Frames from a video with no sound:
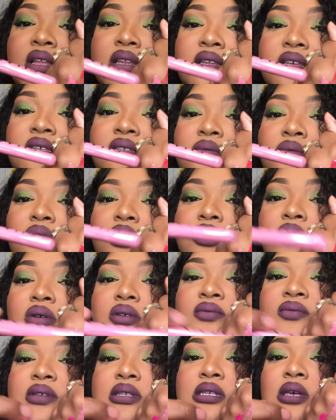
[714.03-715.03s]
this one. Or
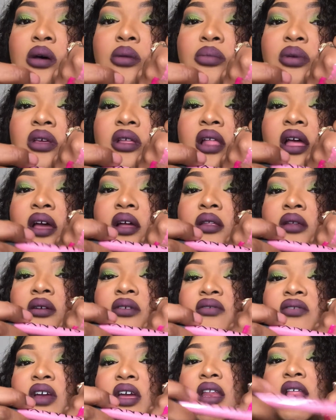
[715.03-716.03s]
if it's going to be like a
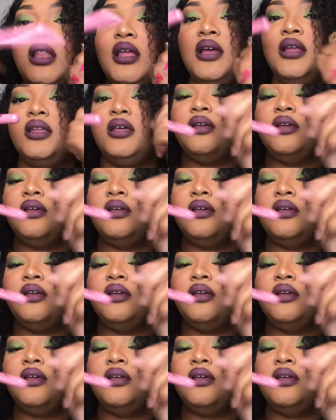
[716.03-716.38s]
little faded like